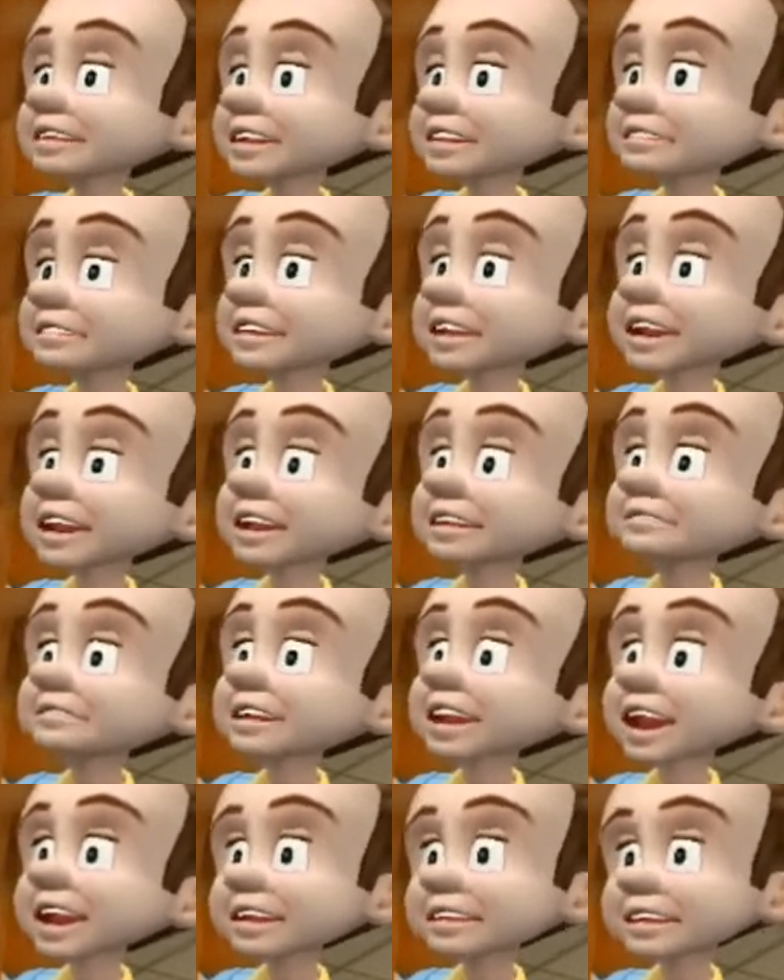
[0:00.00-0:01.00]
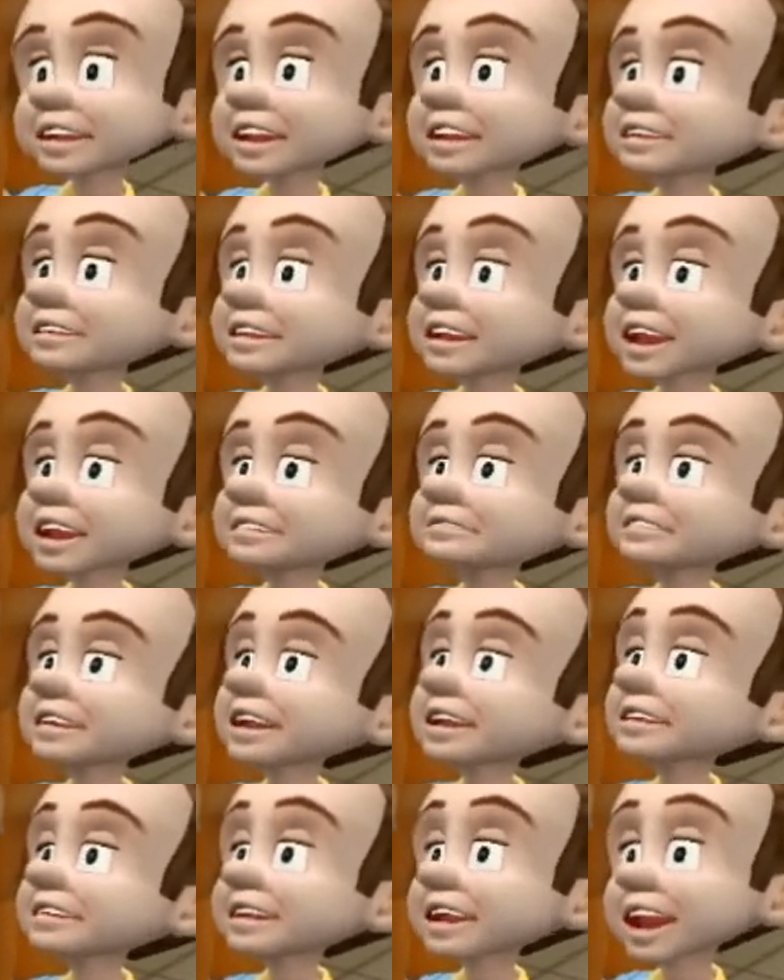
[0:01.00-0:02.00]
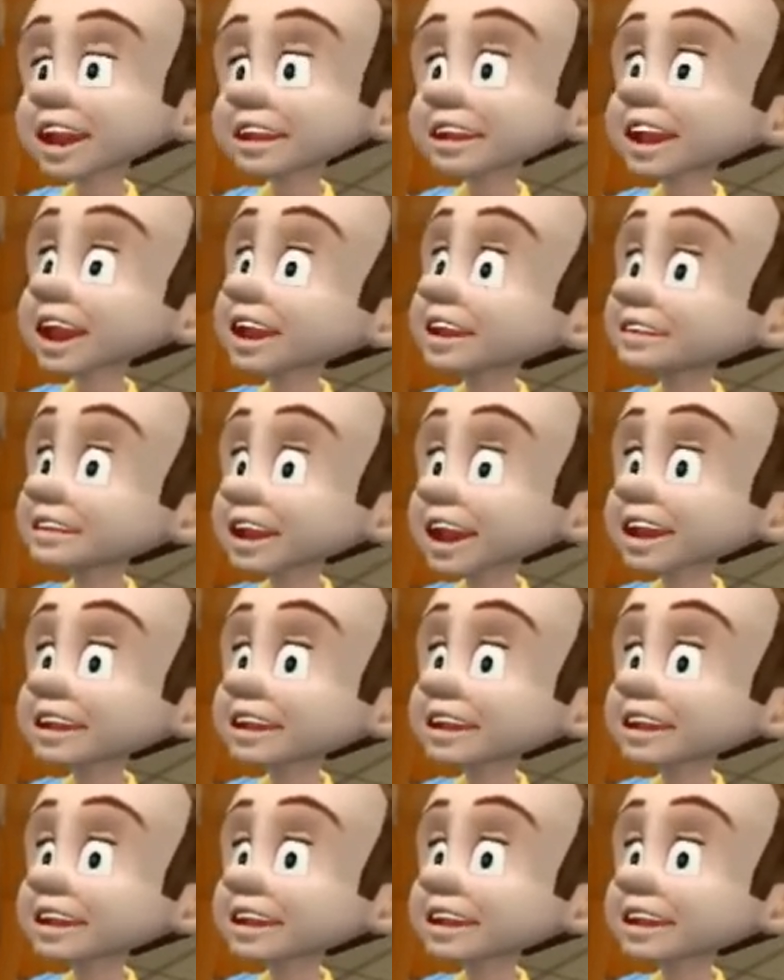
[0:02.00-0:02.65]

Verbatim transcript: paying attention to what the hell, whatever the hell's going on down